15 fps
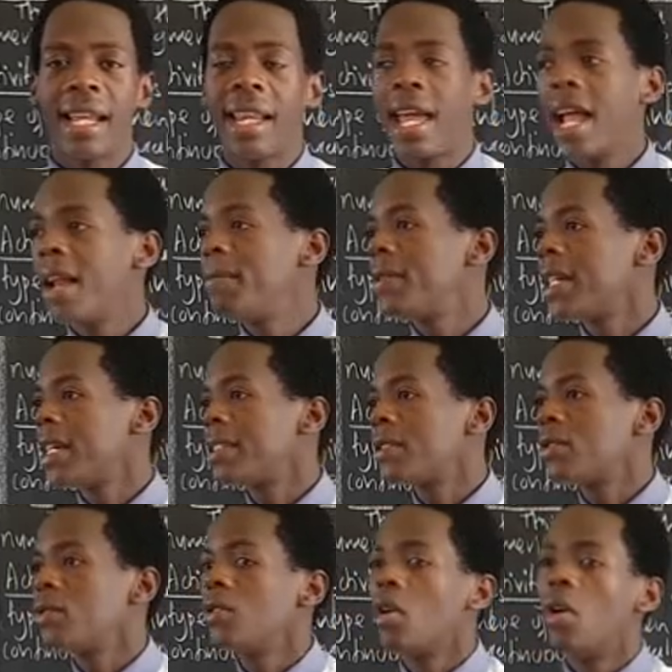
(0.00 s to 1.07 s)
It helps
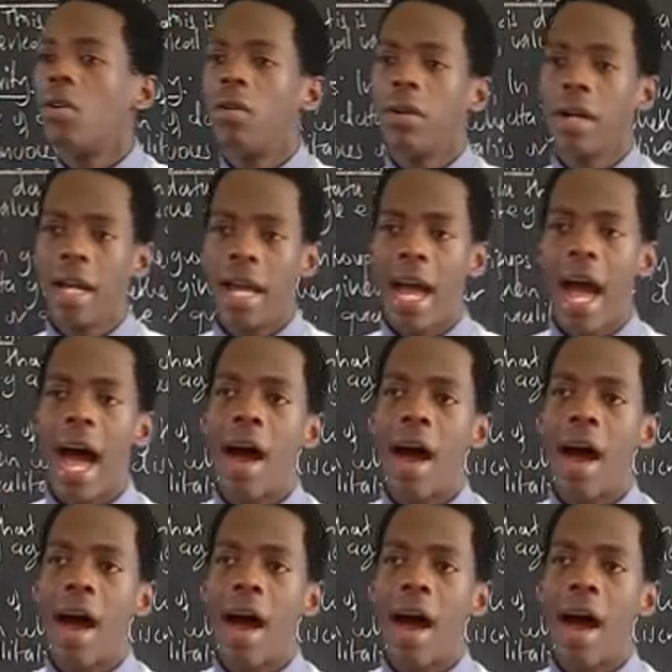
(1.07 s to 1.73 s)
us to know